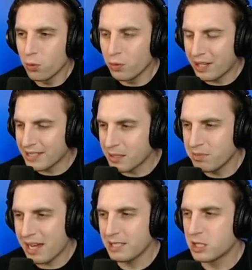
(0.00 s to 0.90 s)
we'll get
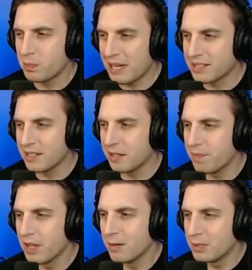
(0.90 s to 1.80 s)
some nice
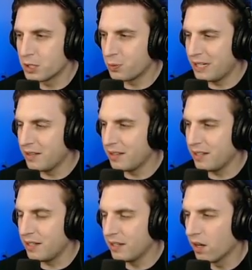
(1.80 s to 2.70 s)
spacing between
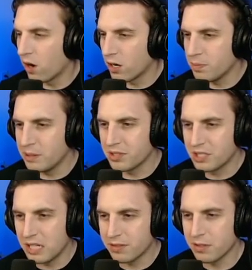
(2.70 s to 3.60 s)
the RB
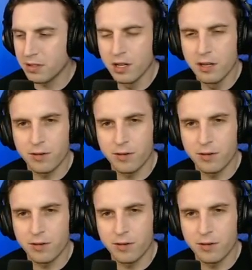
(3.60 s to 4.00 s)
receiver